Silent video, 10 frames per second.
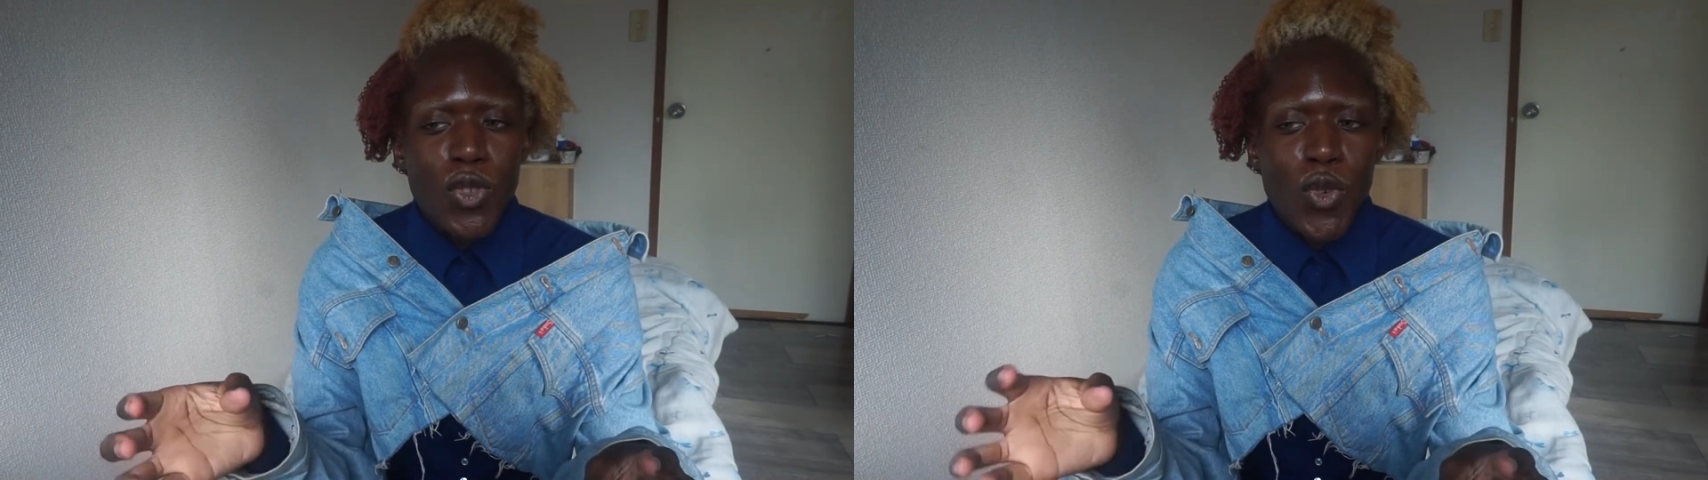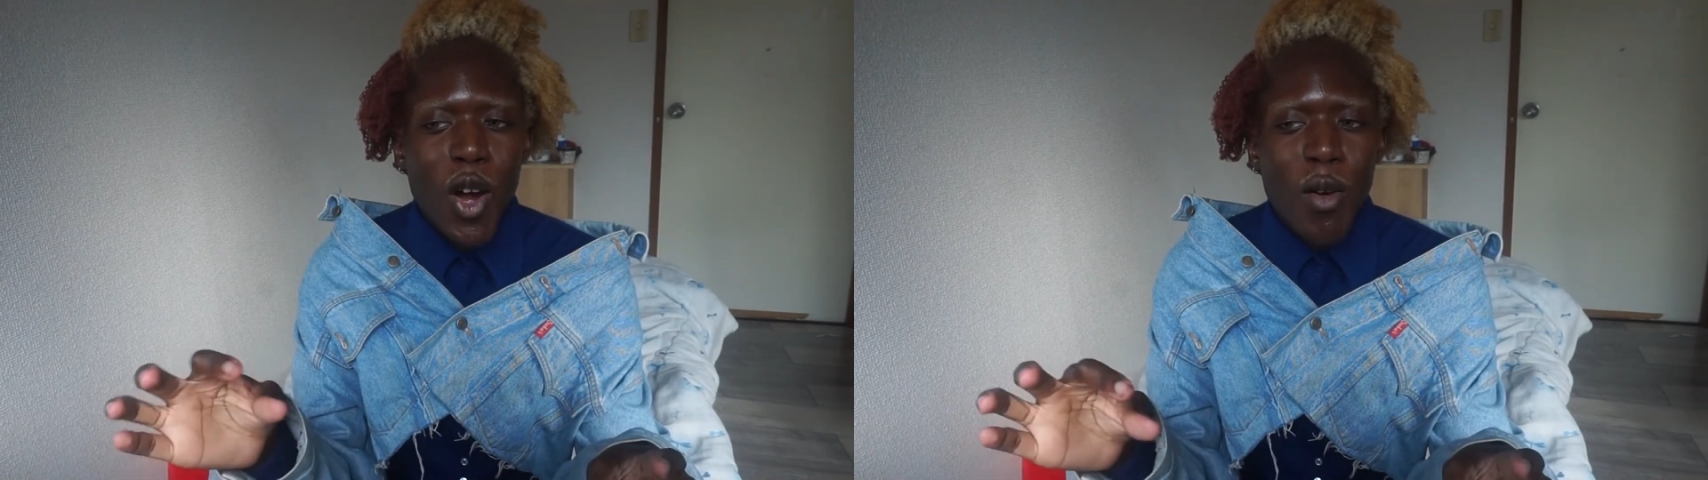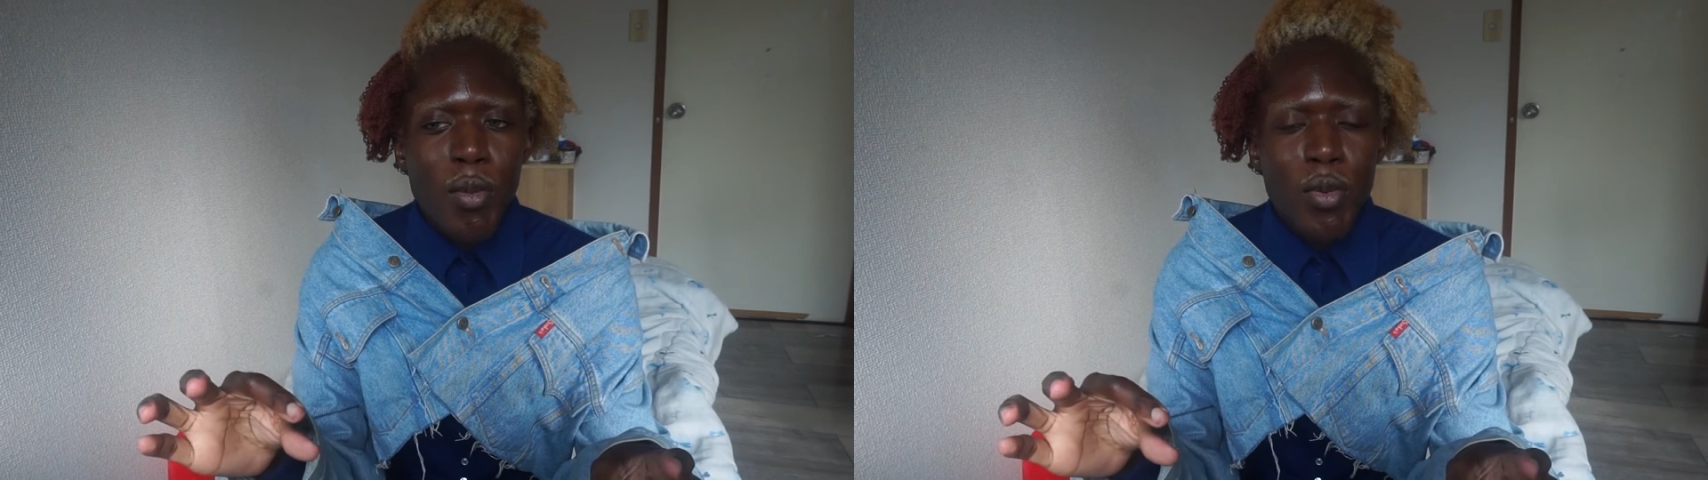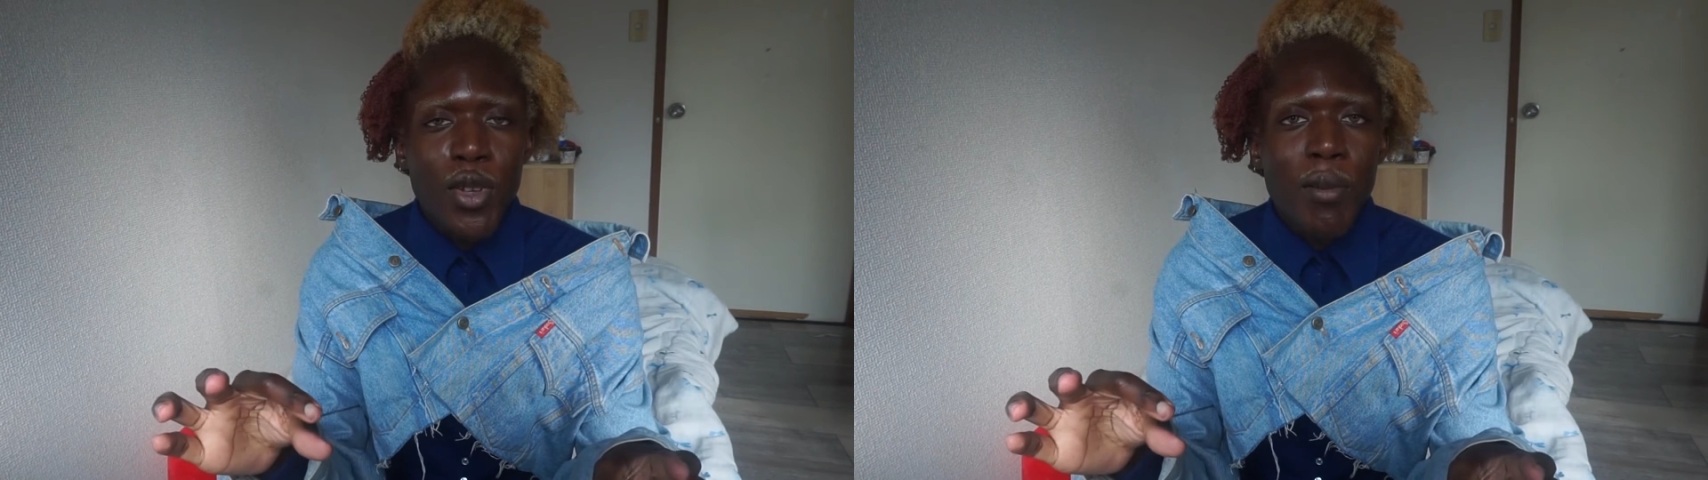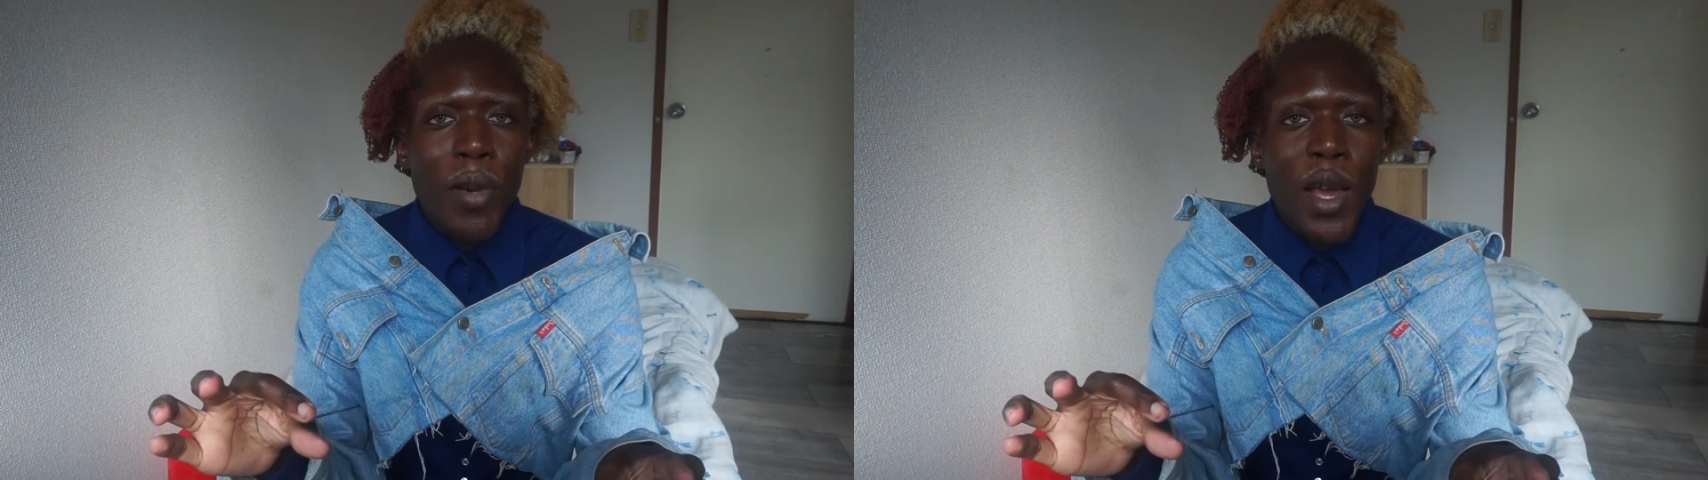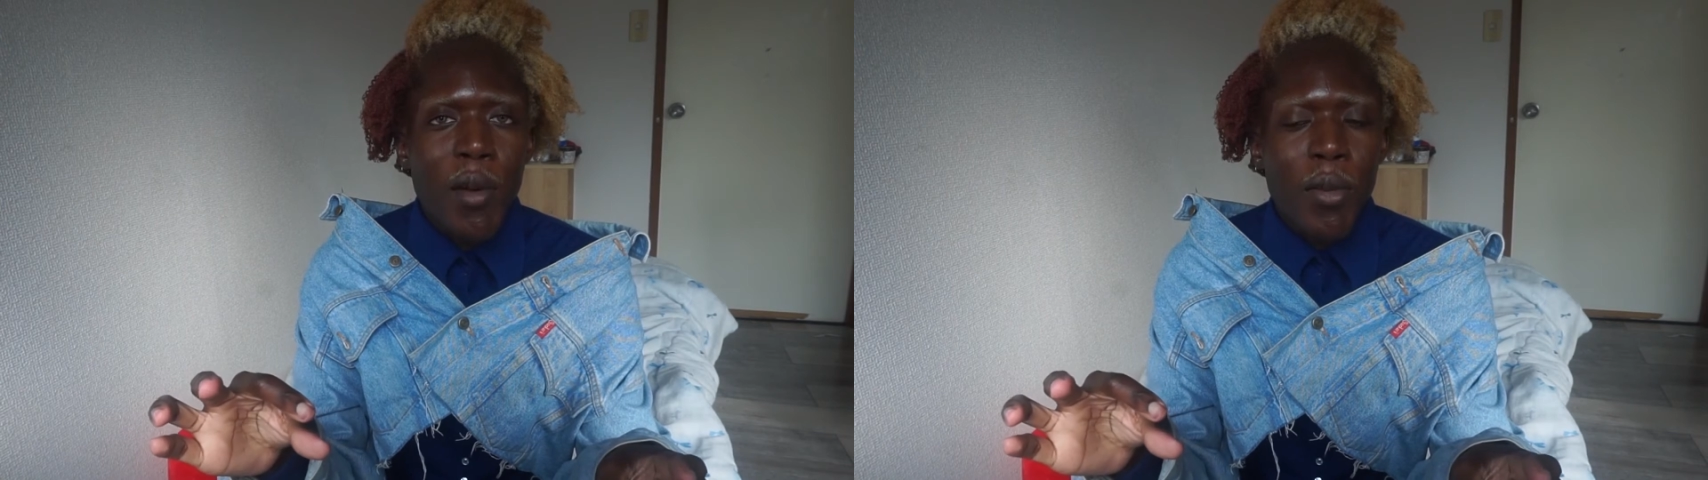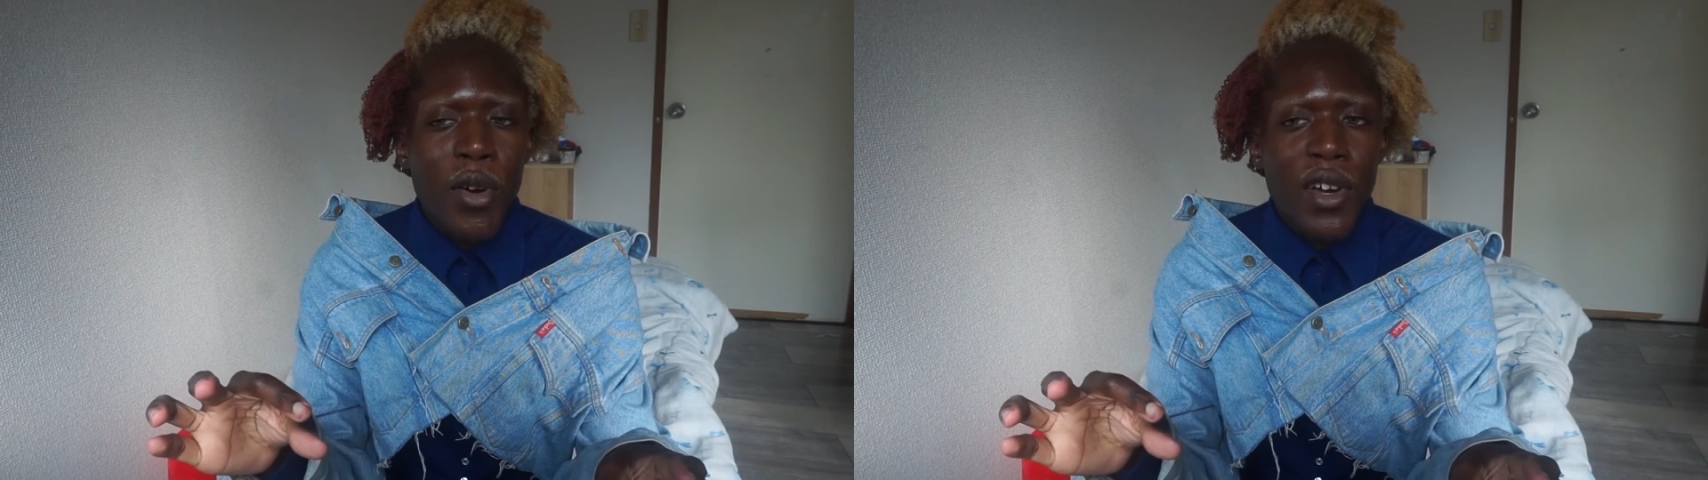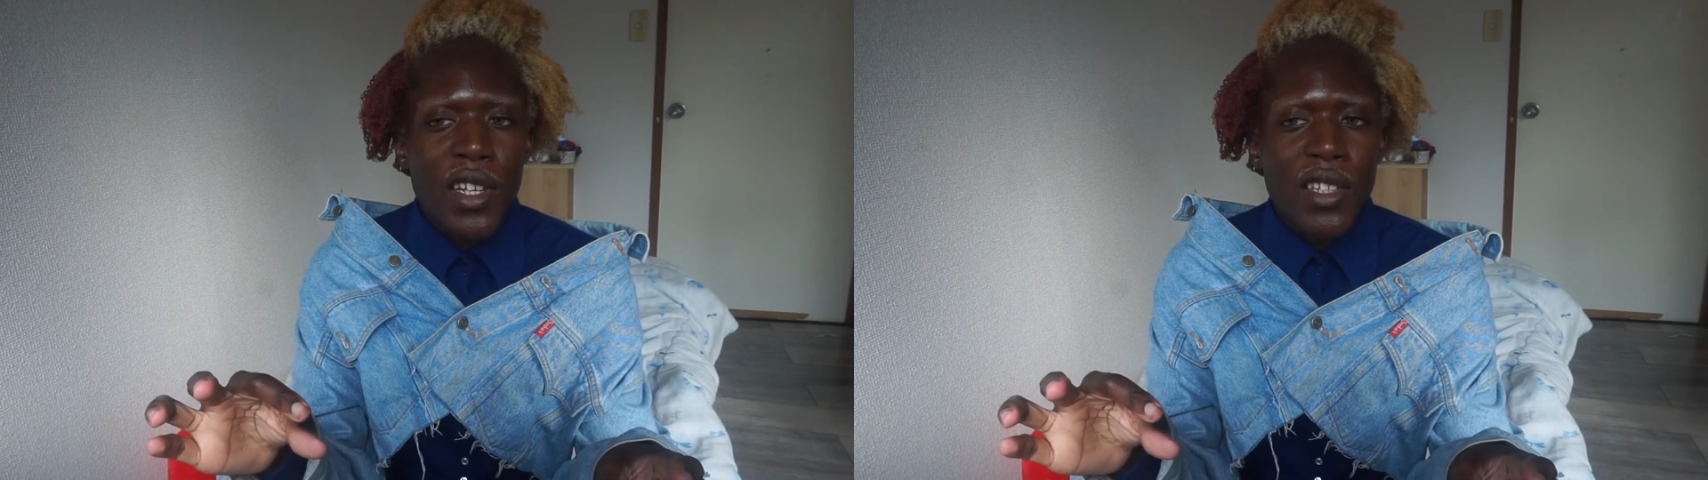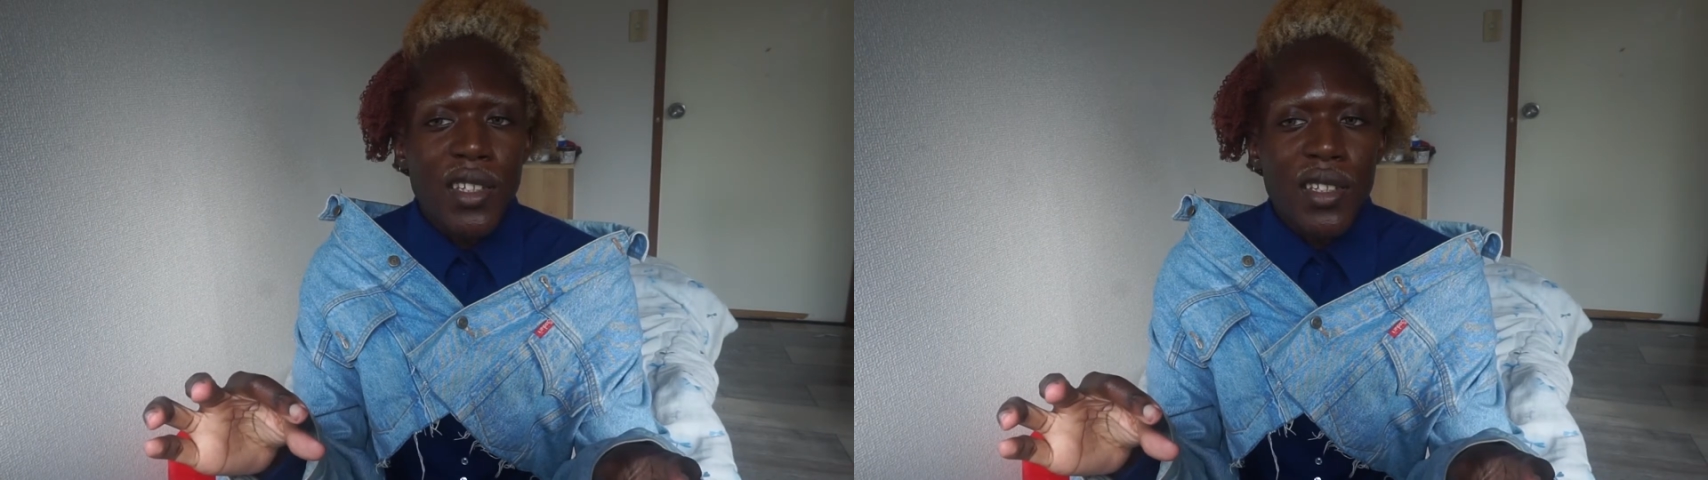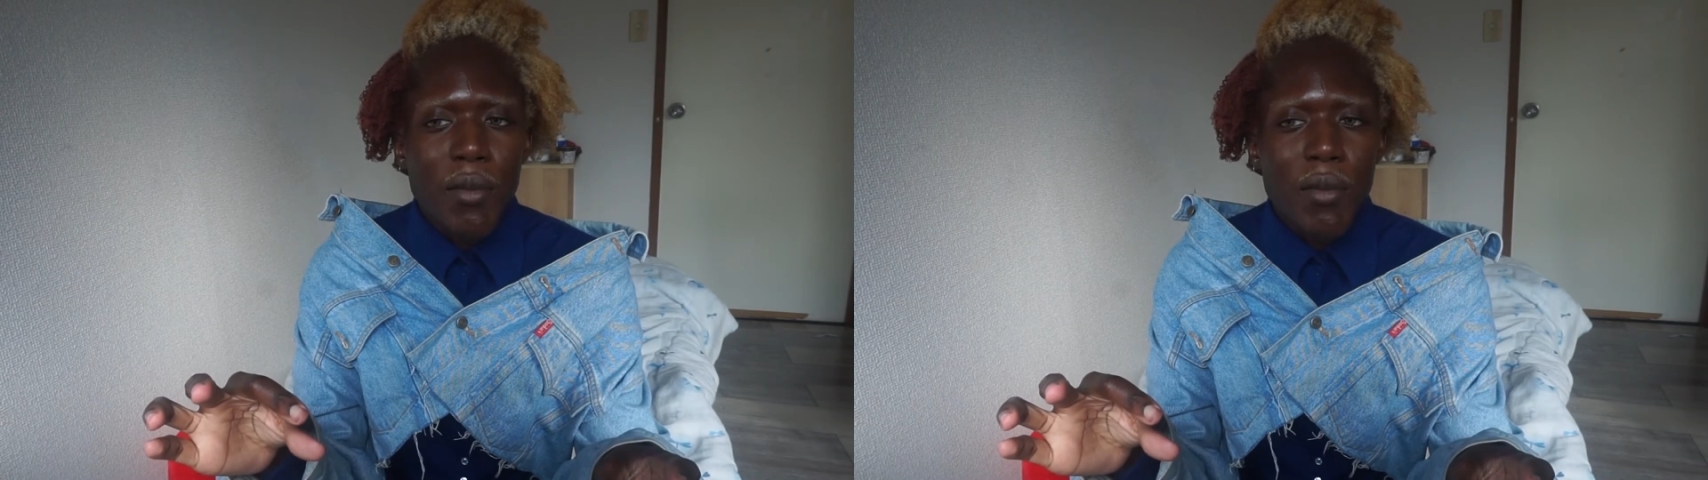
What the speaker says: dropped the paper in